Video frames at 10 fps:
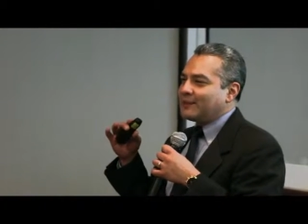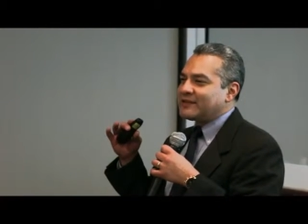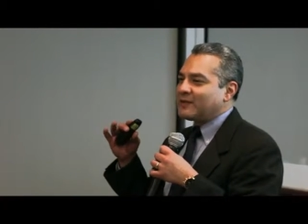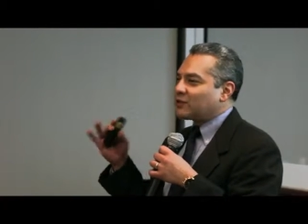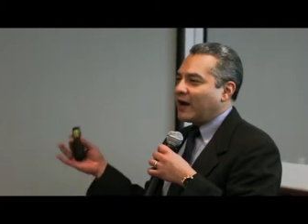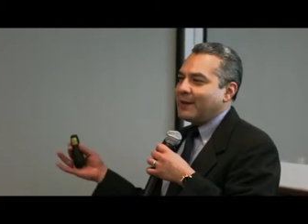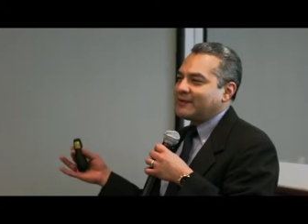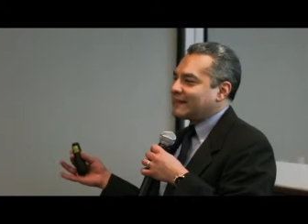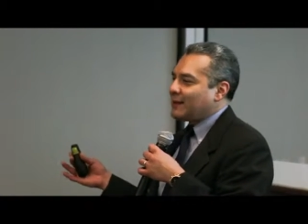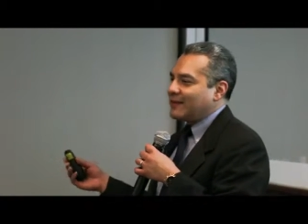
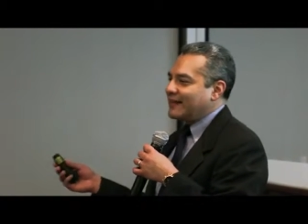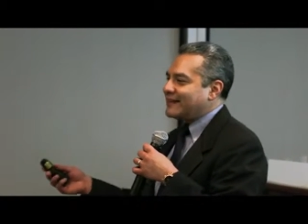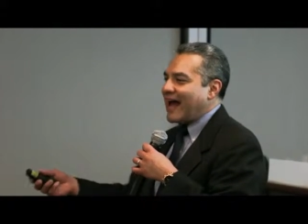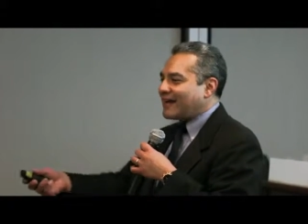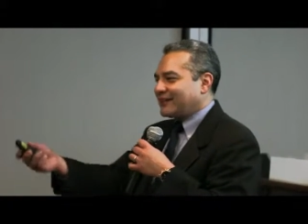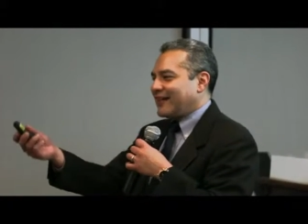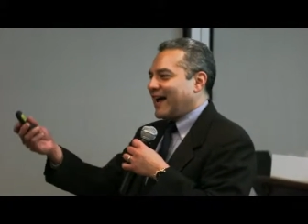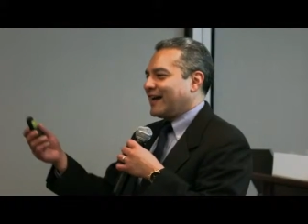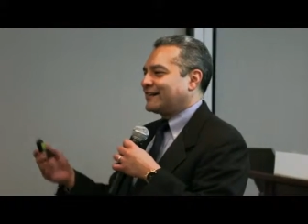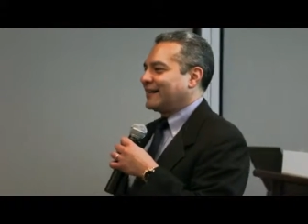subscribe to some of these
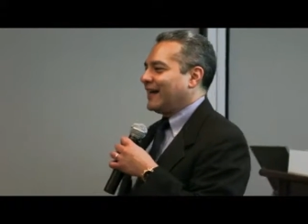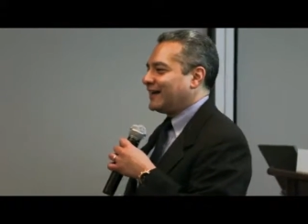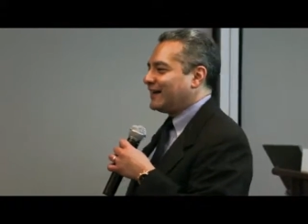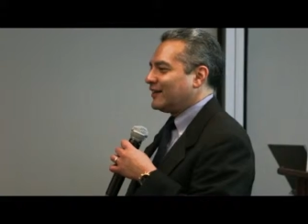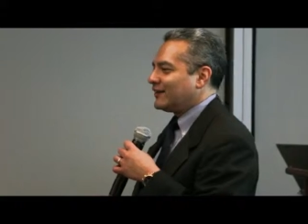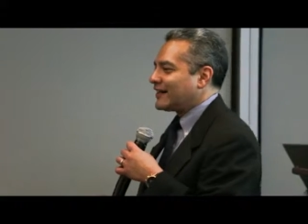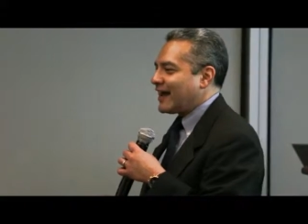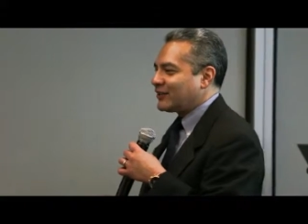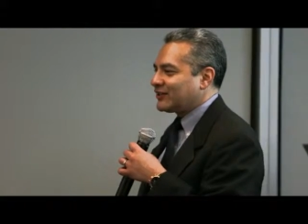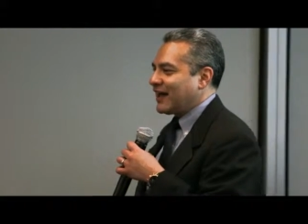hashtags, like, you know,
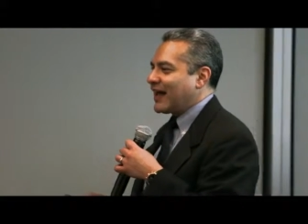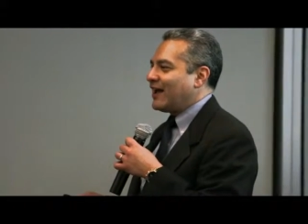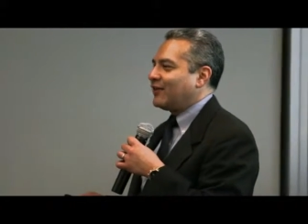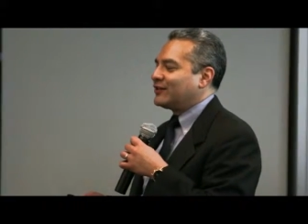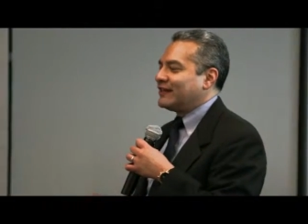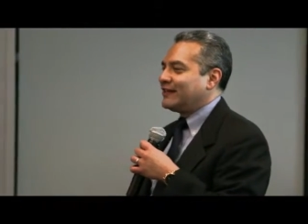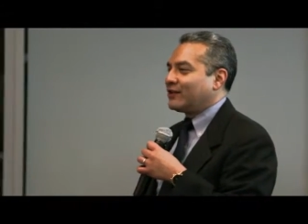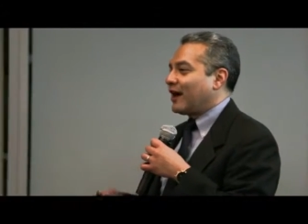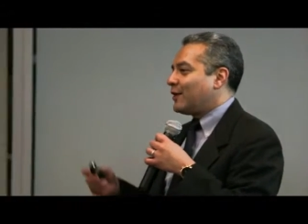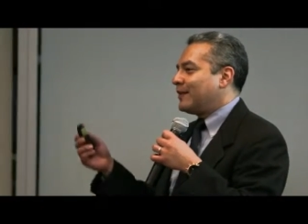hashtag
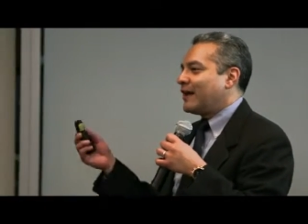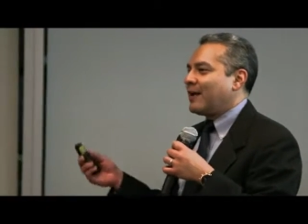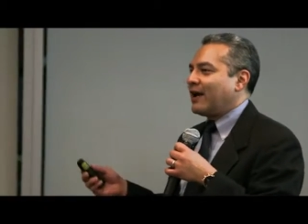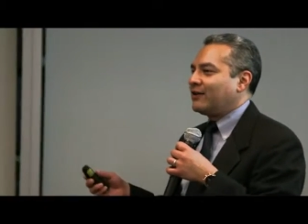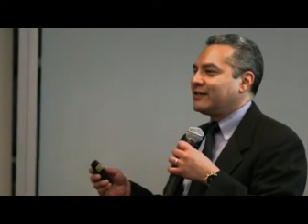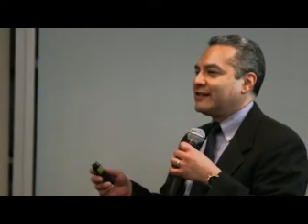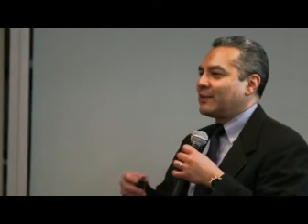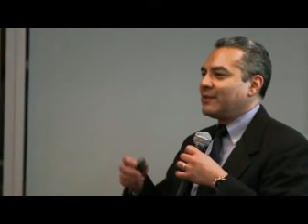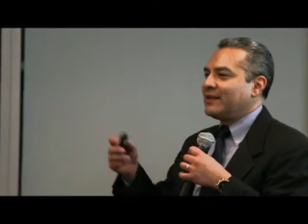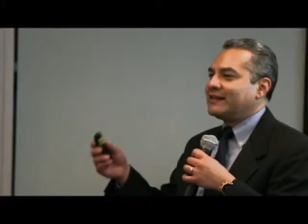IoT or IBM IoT,
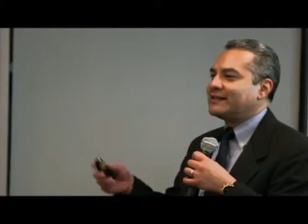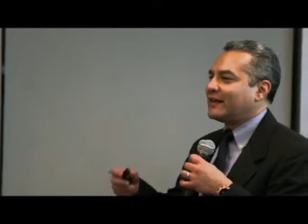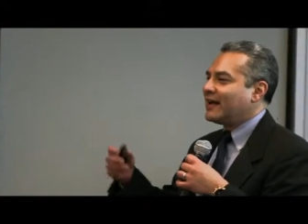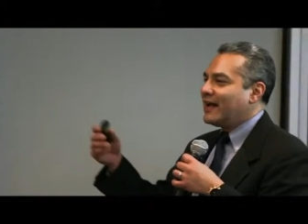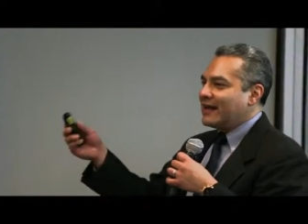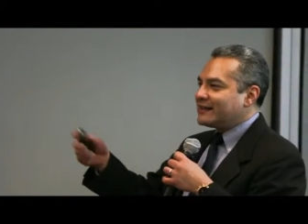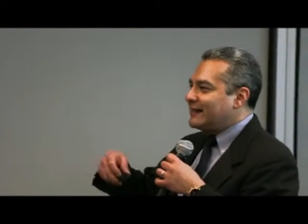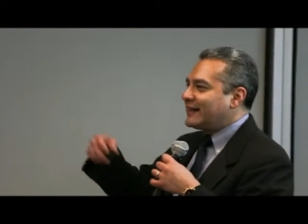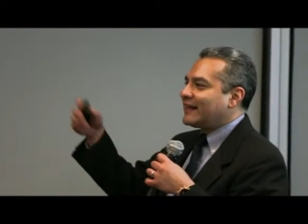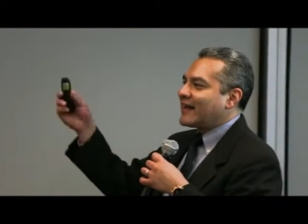some of these to
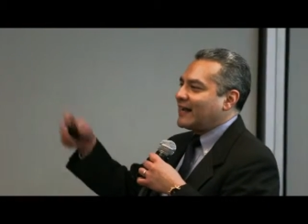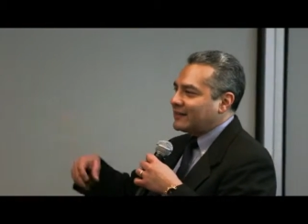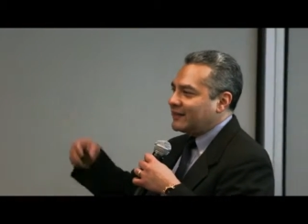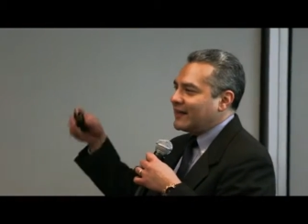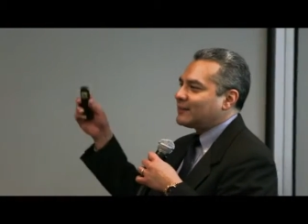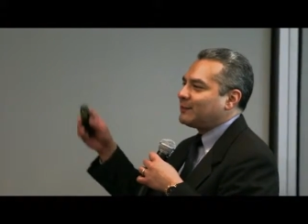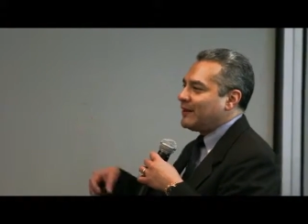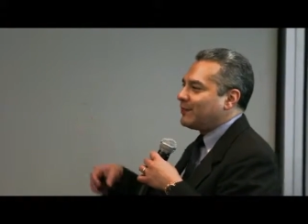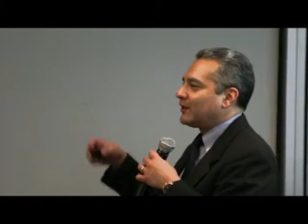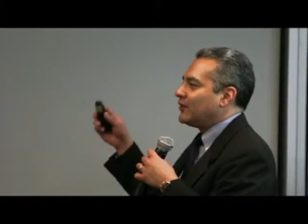see the kinds of things
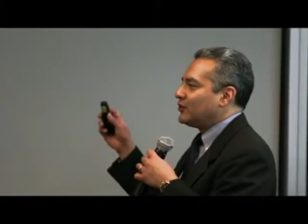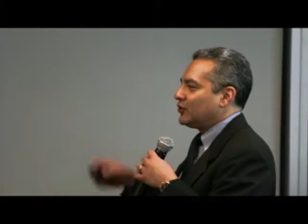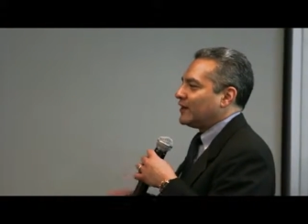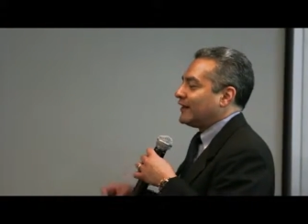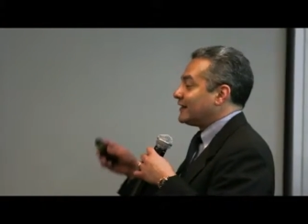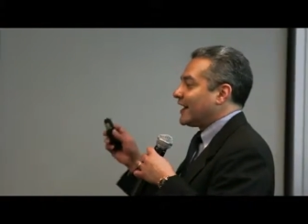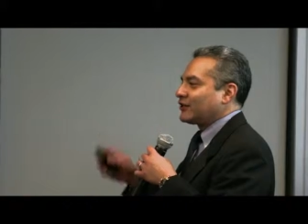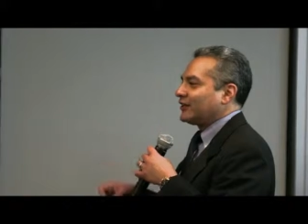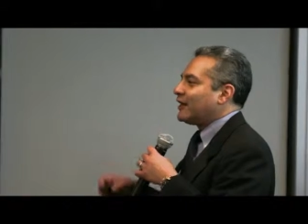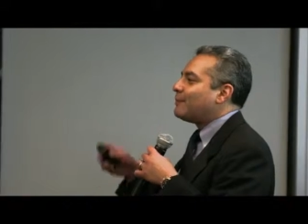people are doing. It's
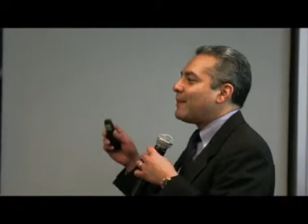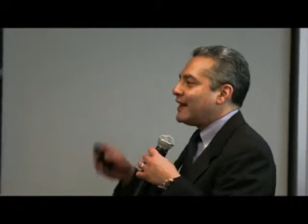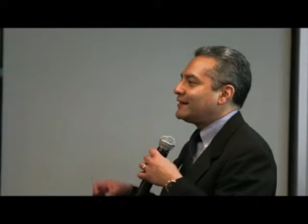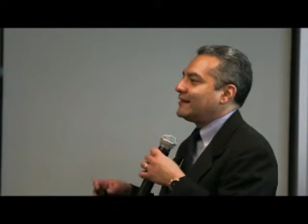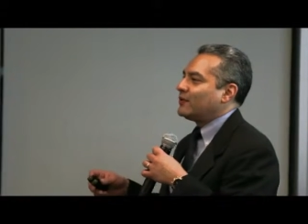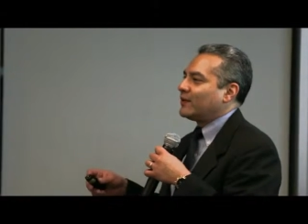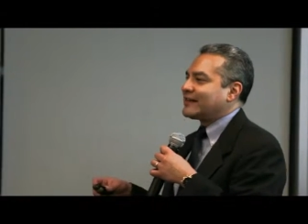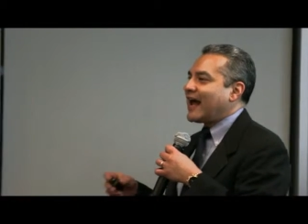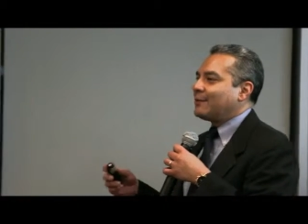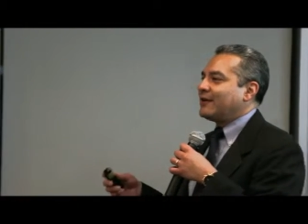actually amazing what's
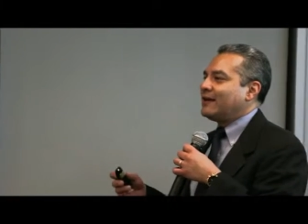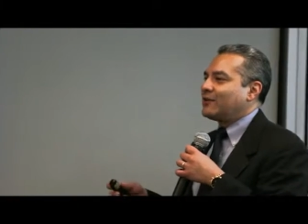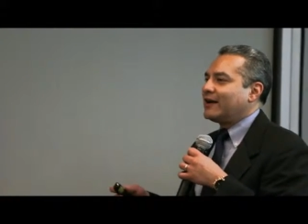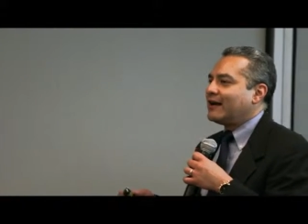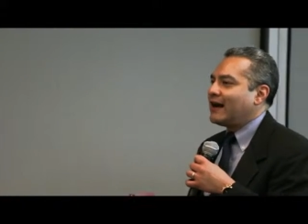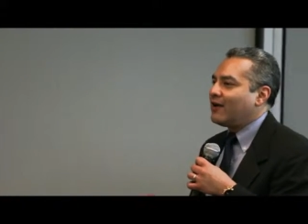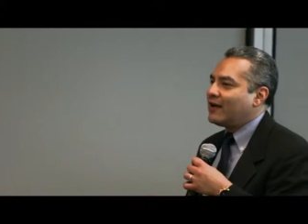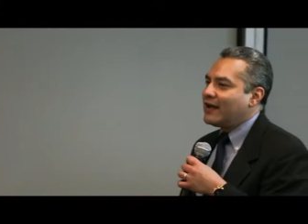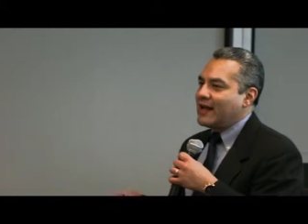happening right now.